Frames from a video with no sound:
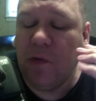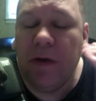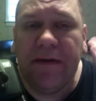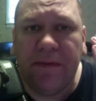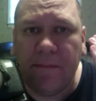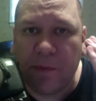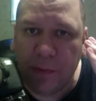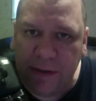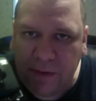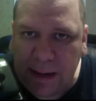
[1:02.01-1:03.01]
We went from
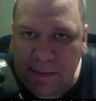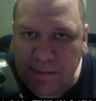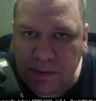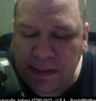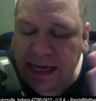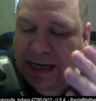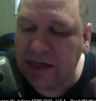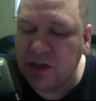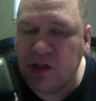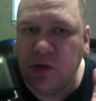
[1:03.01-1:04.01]
3 frames per second
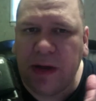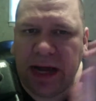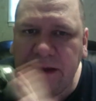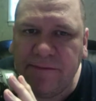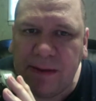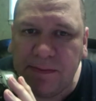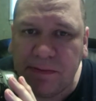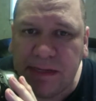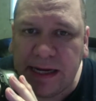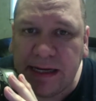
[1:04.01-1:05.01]
to 8 frames
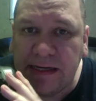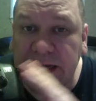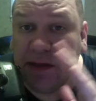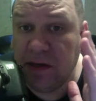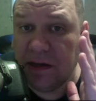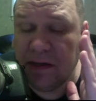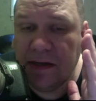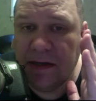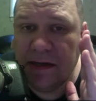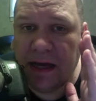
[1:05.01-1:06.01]
per second in the
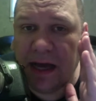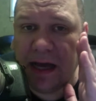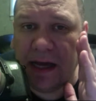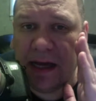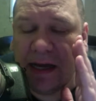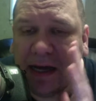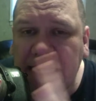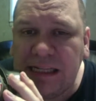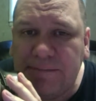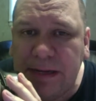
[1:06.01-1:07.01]
uh,
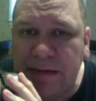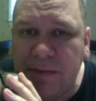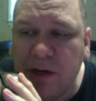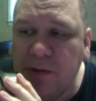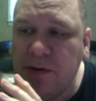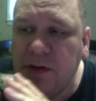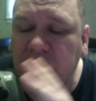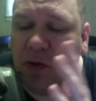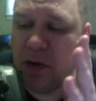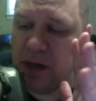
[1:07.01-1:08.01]
high-speed mode.
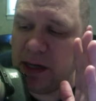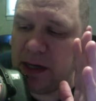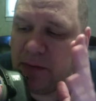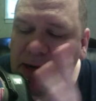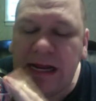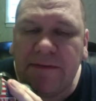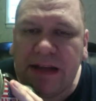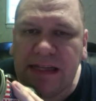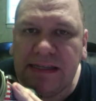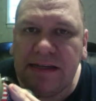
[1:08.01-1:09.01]
Uh, right now I've
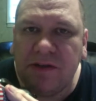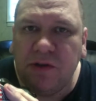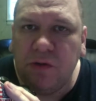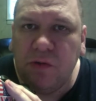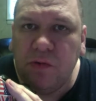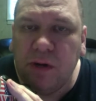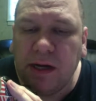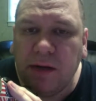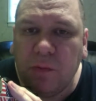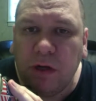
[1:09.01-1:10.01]
got it set to
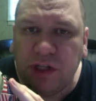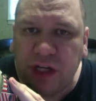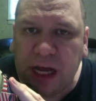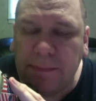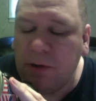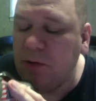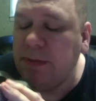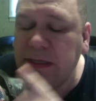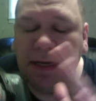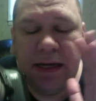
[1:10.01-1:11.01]
uh, one-shot mode,
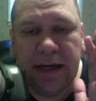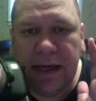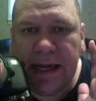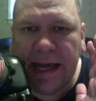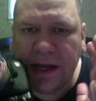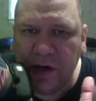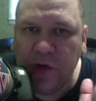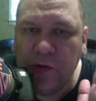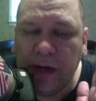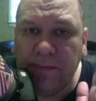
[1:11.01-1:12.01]
but it can
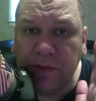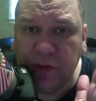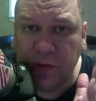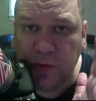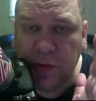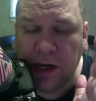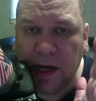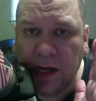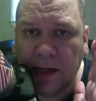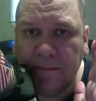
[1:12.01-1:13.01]
do up to
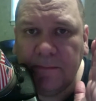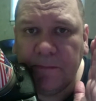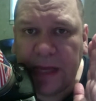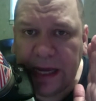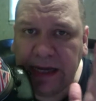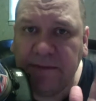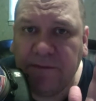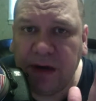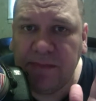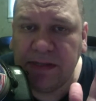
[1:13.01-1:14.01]
uh, 8
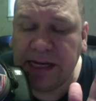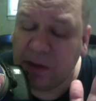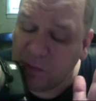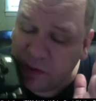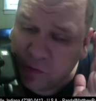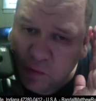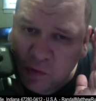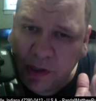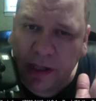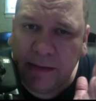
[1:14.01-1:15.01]
frames a second, which is
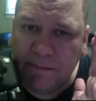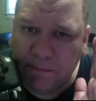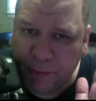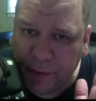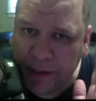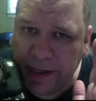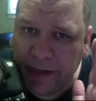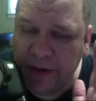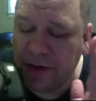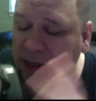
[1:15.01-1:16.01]
really pretty
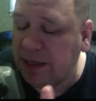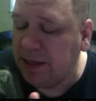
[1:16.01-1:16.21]
good.